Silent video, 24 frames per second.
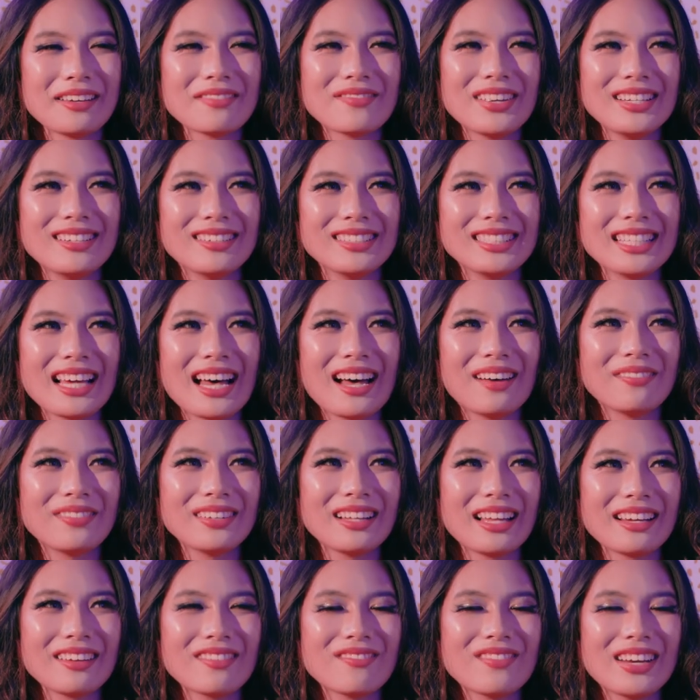in my notes app.
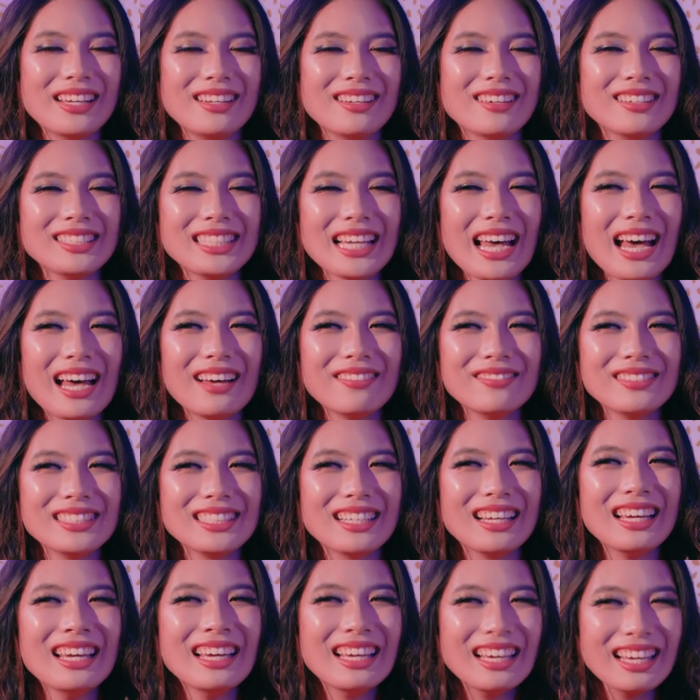Like, my notes apps
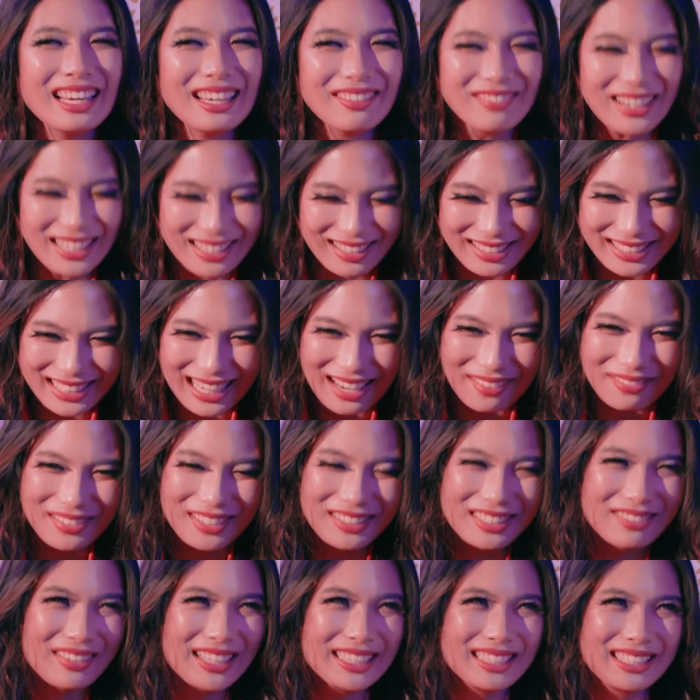my notes app
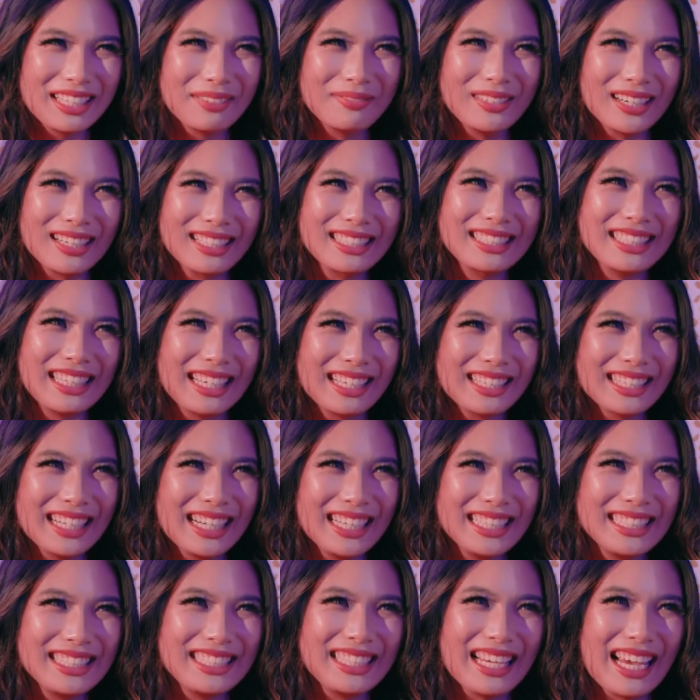knows my deep, dark
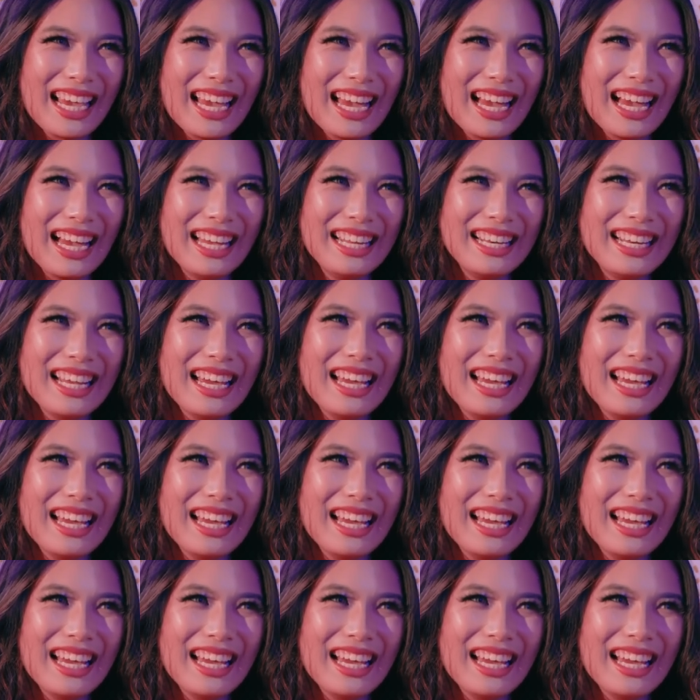secrets, and